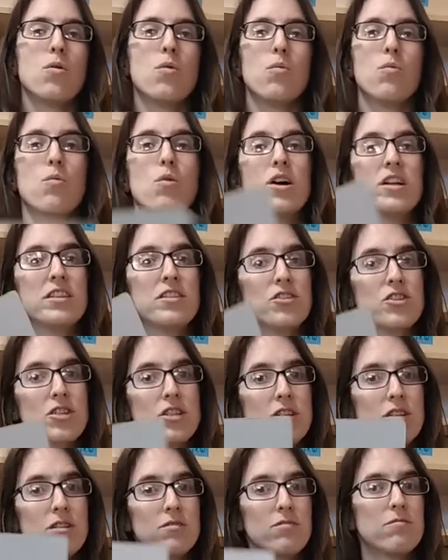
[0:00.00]
Once
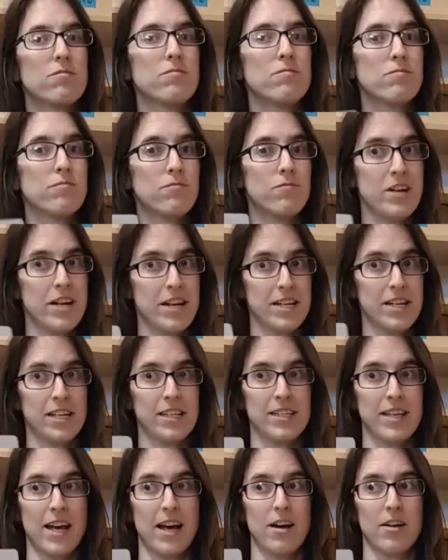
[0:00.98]
she's written
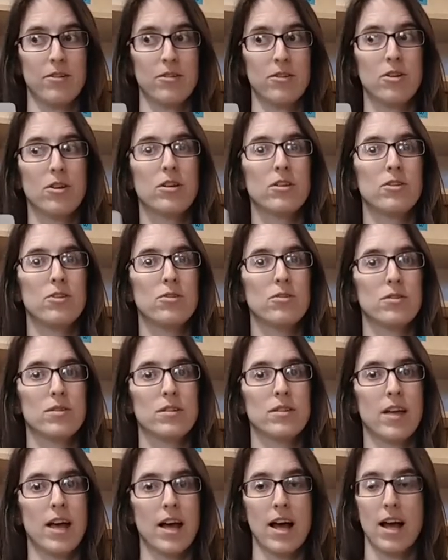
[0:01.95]
it down, you'll
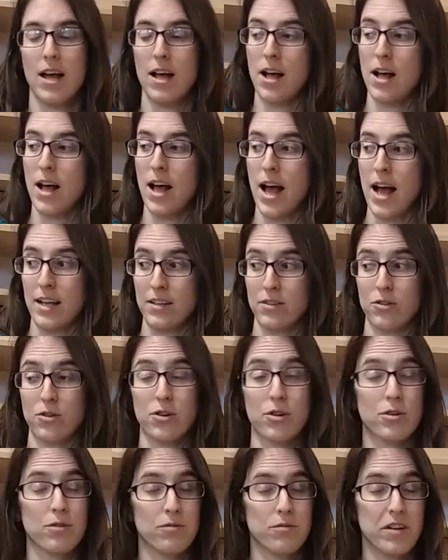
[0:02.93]
ask
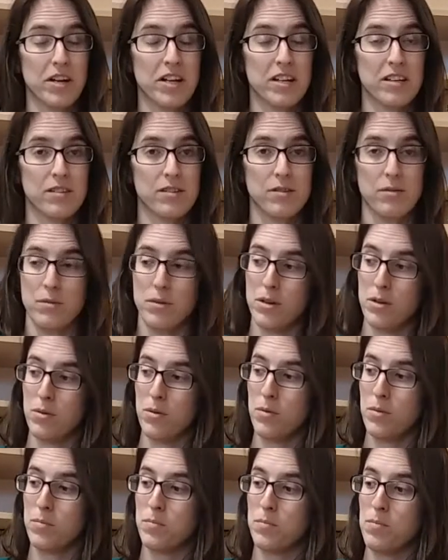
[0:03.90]
her to read it to you.
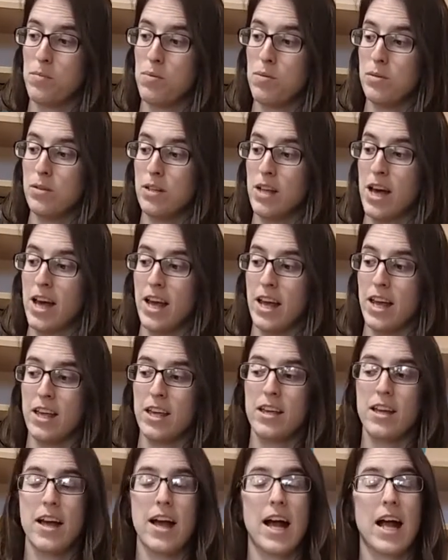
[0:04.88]
Play.
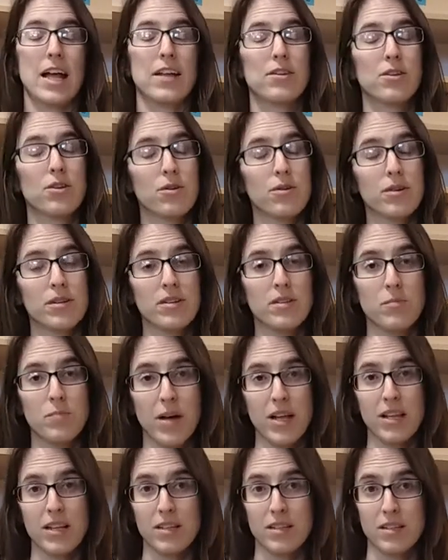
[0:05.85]
Ask her to
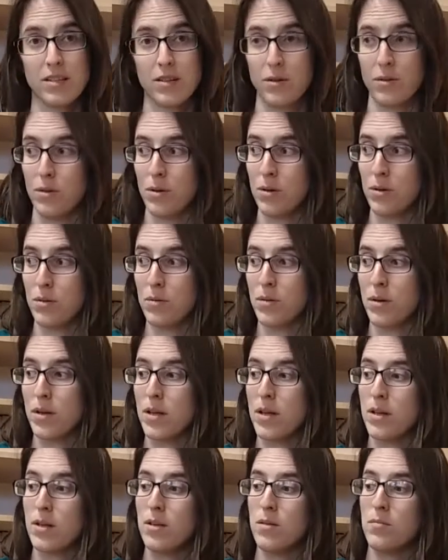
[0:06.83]
spell it to you.
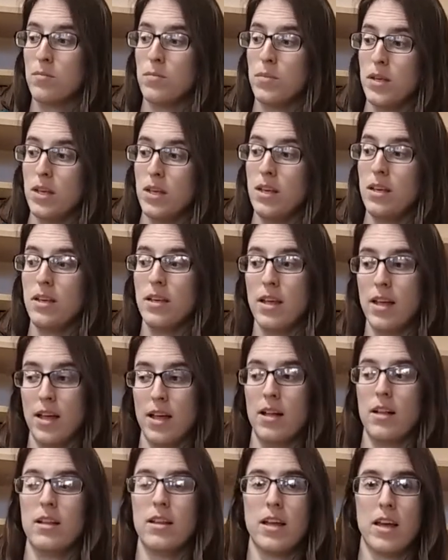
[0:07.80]

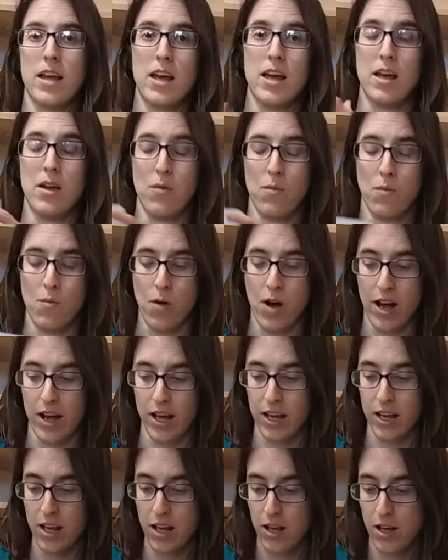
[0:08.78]
P-L-A-Y.
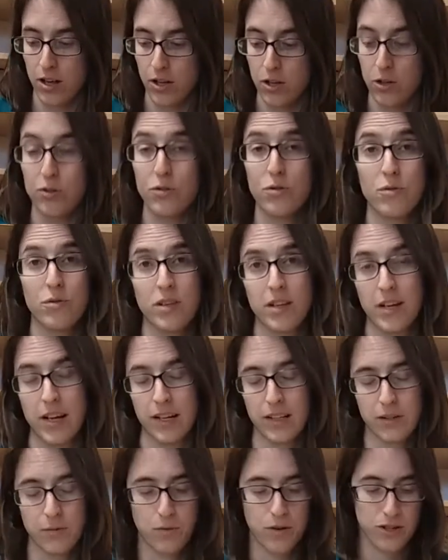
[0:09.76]
You'll do the
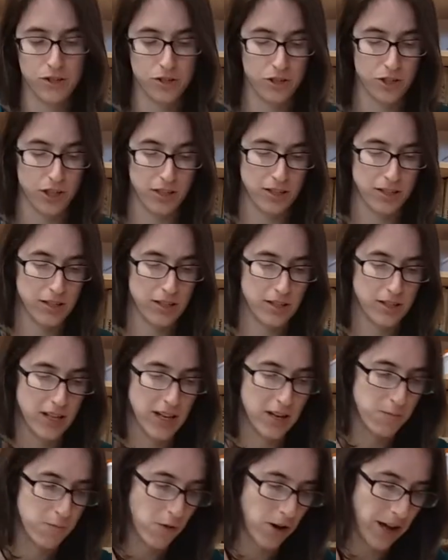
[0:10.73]
next one just the
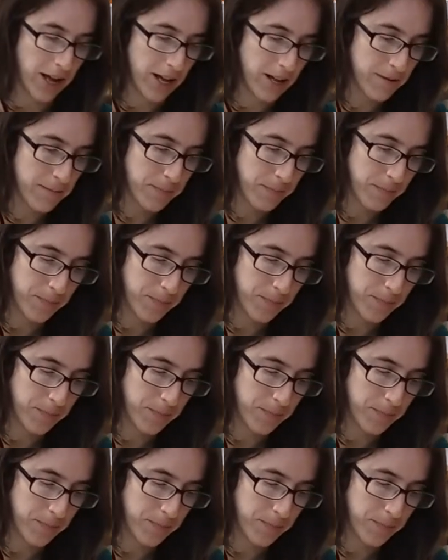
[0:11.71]
same way.